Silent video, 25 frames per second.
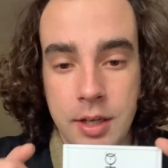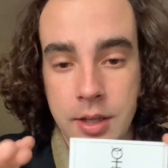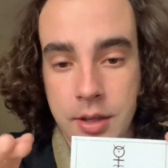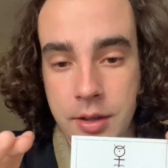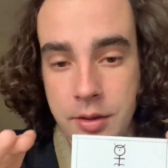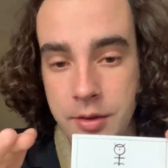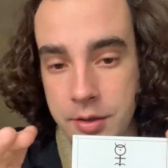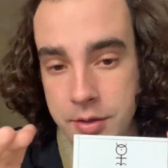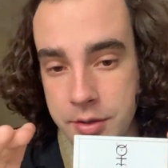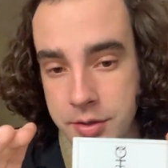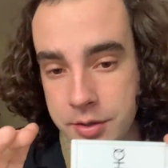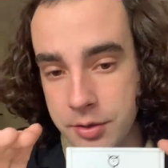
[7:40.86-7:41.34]

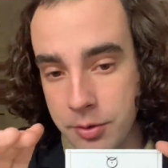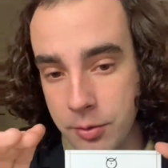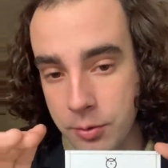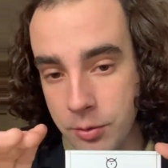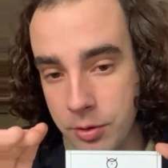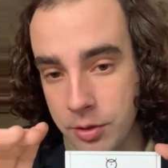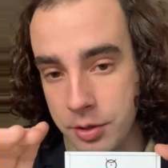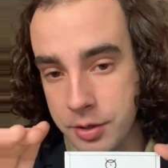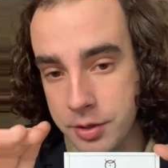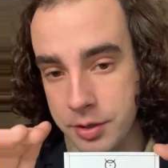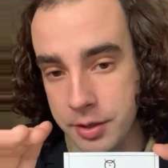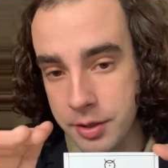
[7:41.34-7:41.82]
the
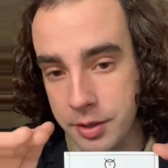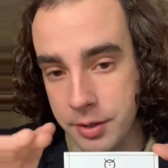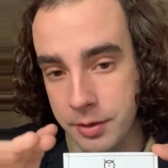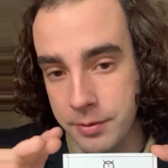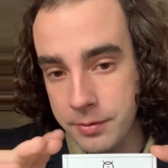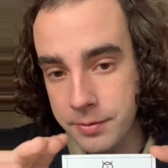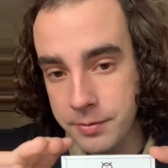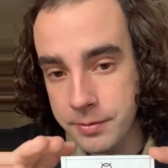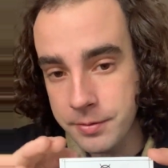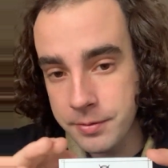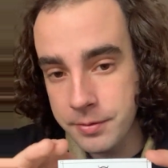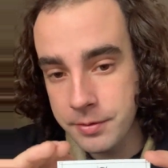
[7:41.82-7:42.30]
source
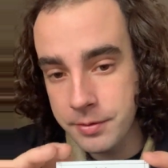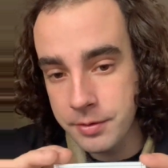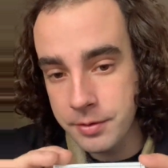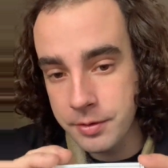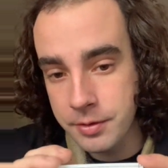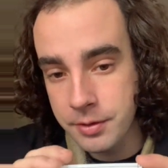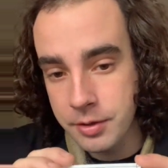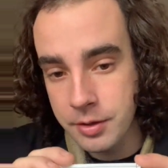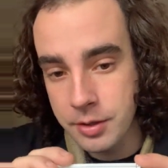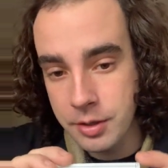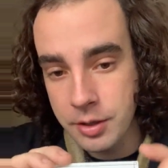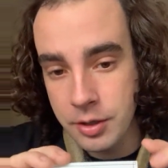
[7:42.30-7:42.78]
of
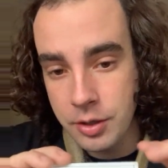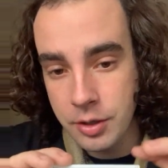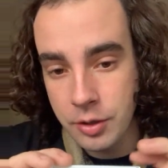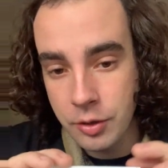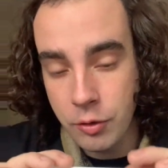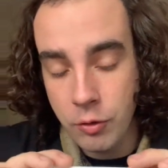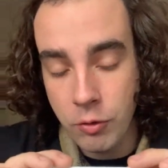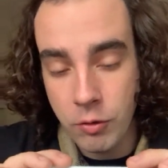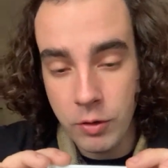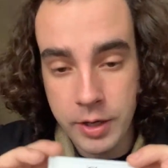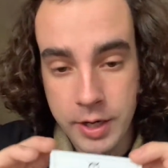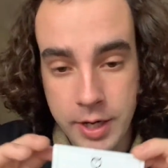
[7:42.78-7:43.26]

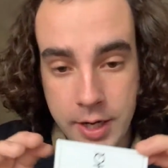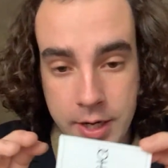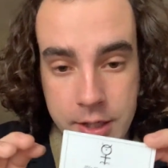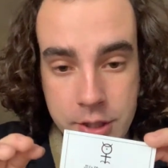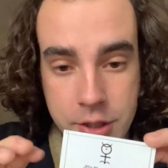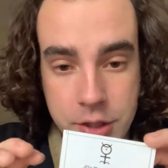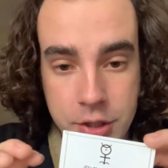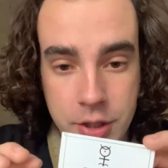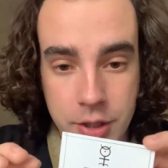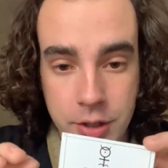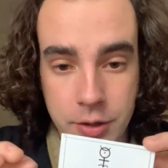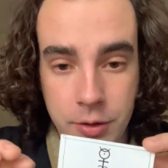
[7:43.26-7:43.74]

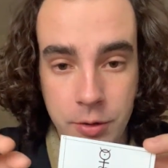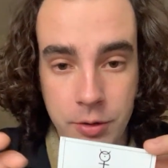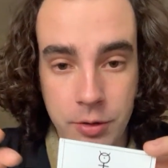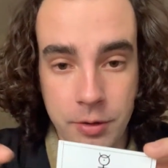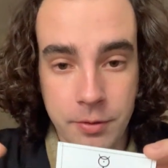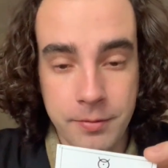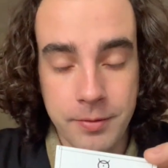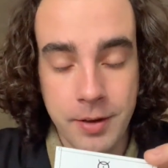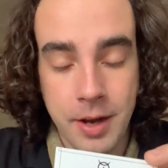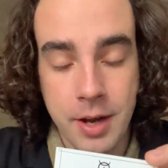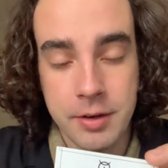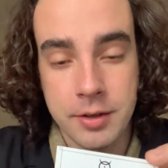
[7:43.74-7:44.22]
creation, or the
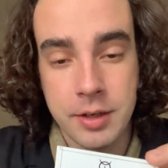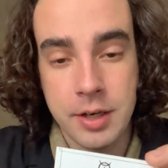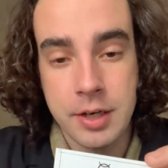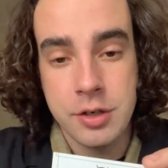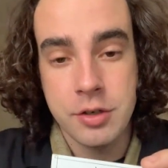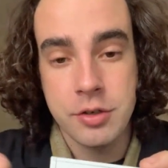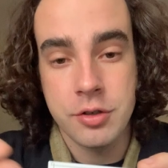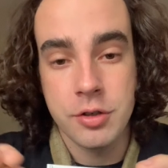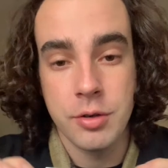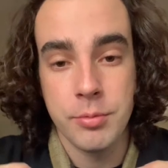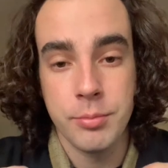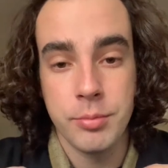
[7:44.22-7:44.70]

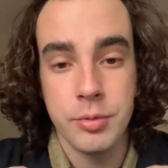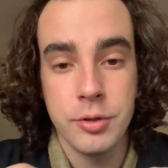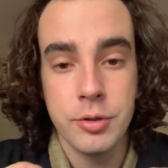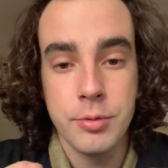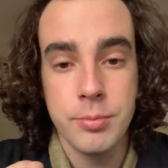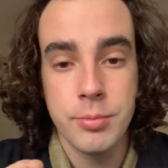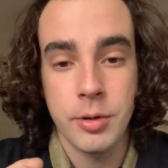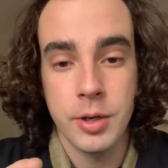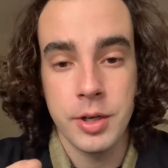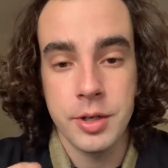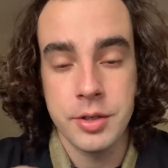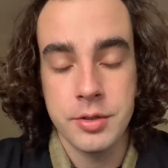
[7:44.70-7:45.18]
foundational
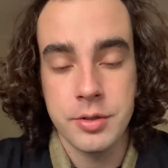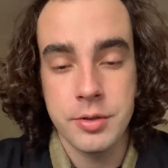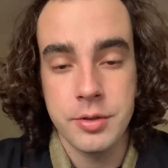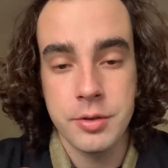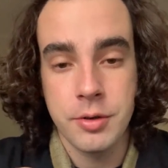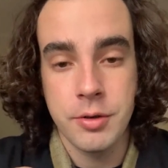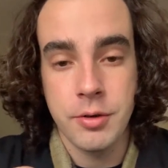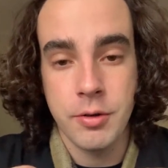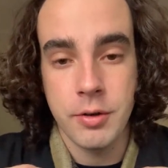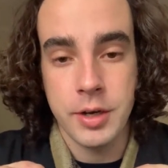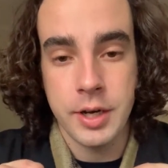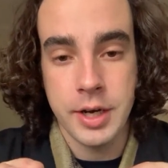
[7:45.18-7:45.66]
blueprint to
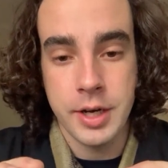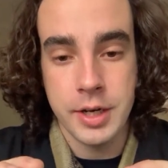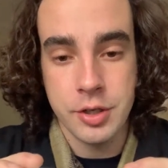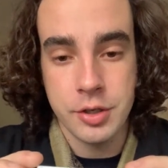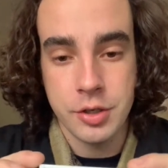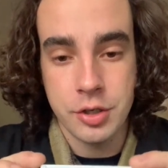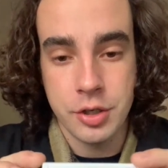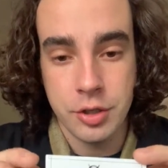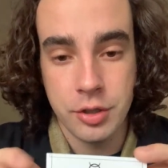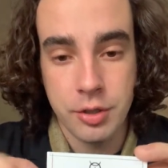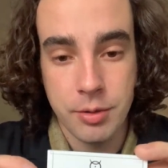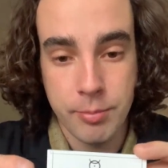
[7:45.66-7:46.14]

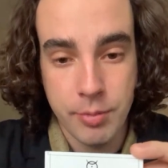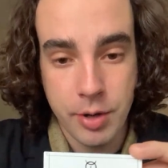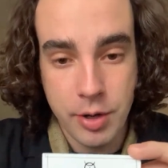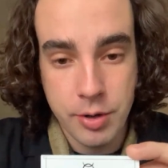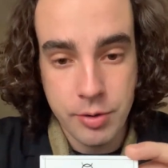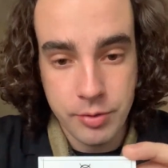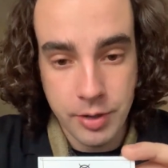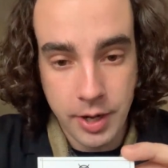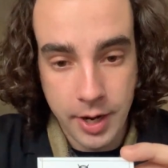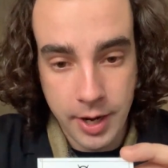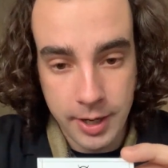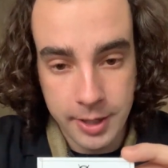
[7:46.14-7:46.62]
creation, the
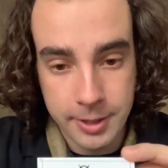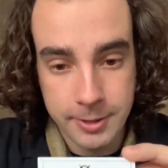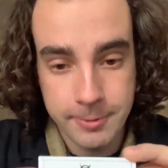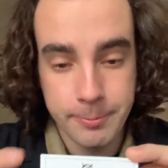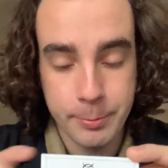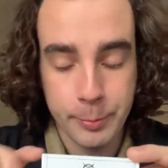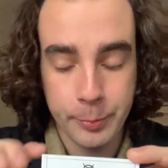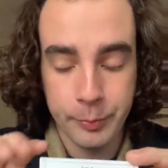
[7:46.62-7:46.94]
monad.